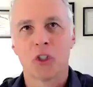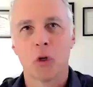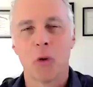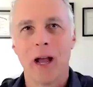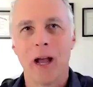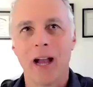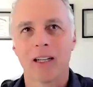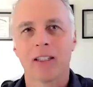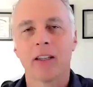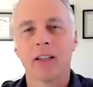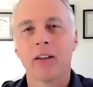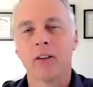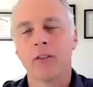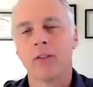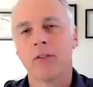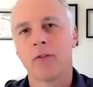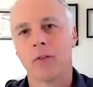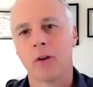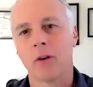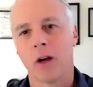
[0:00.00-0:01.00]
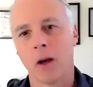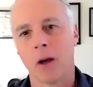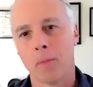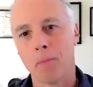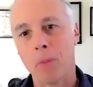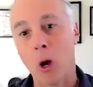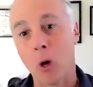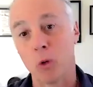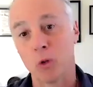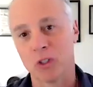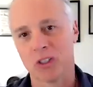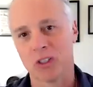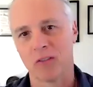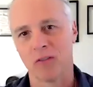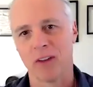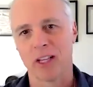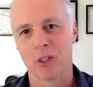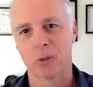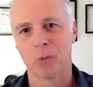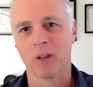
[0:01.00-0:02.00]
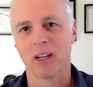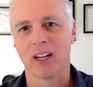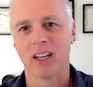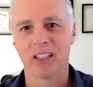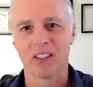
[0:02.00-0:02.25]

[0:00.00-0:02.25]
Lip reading: so active post-investment.